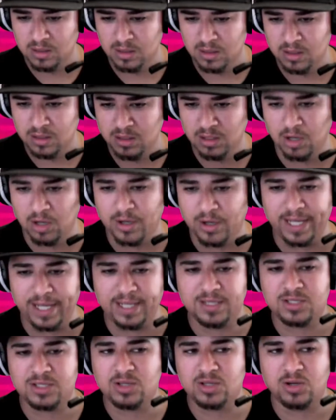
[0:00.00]
Okay,
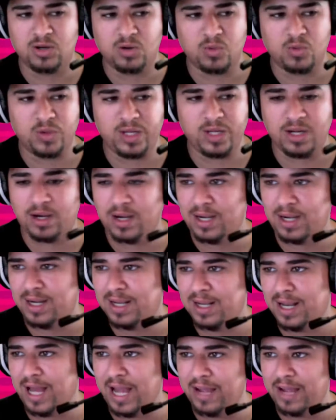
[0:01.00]
so we are
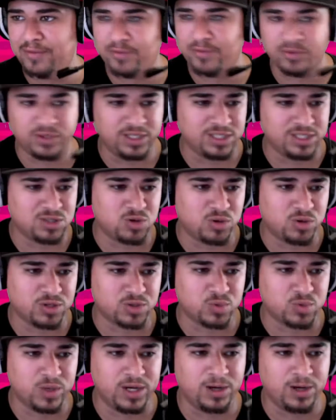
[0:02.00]
live on Discord as
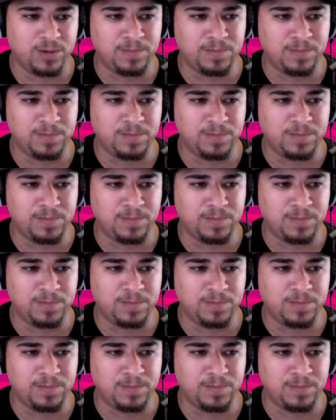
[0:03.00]
well.